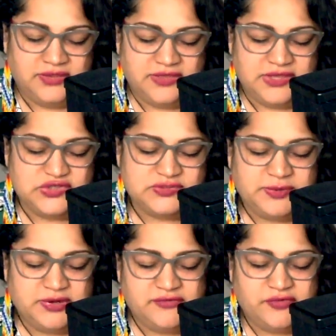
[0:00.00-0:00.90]
Thank you,
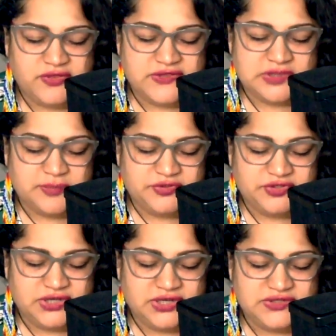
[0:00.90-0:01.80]
Spirit, for this
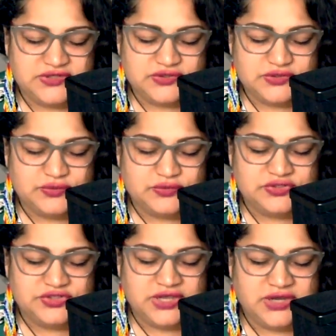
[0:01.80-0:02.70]
opportunity to
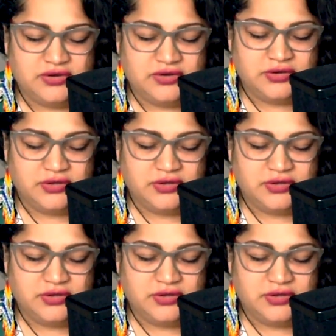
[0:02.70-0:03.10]
share